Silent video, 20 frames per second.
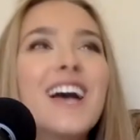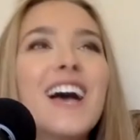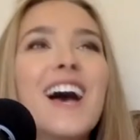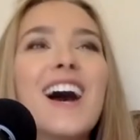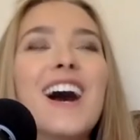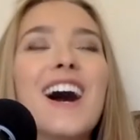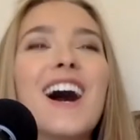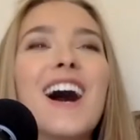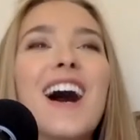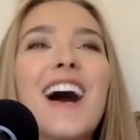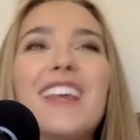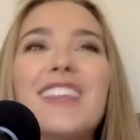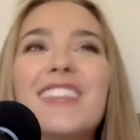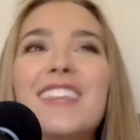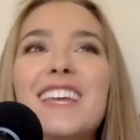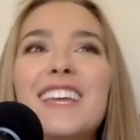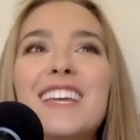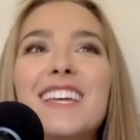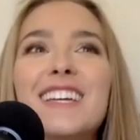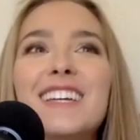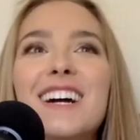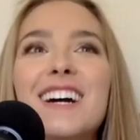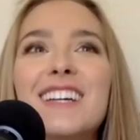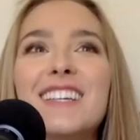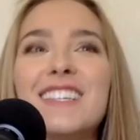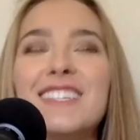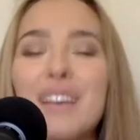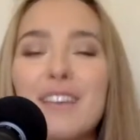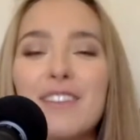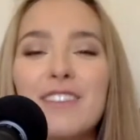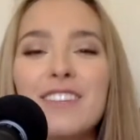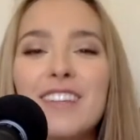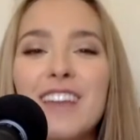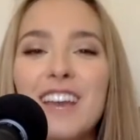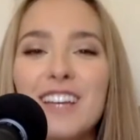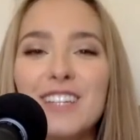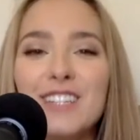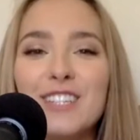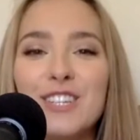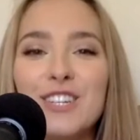I think a
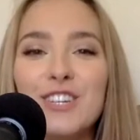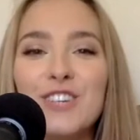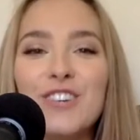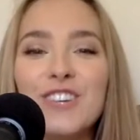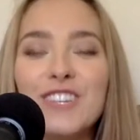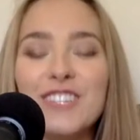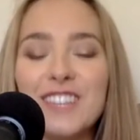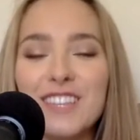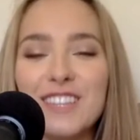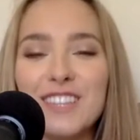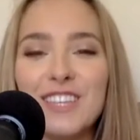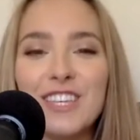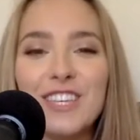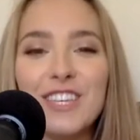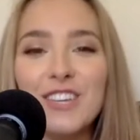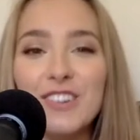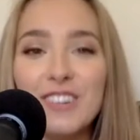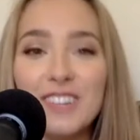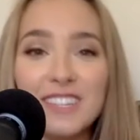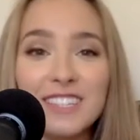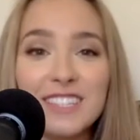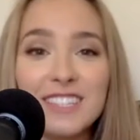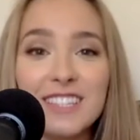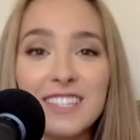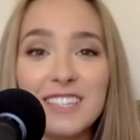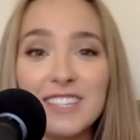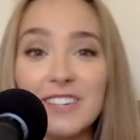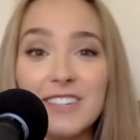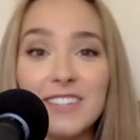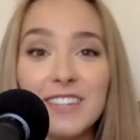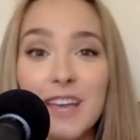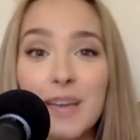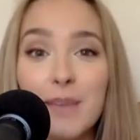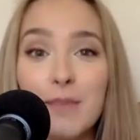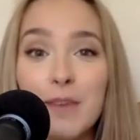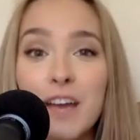792 is like the cutest little type.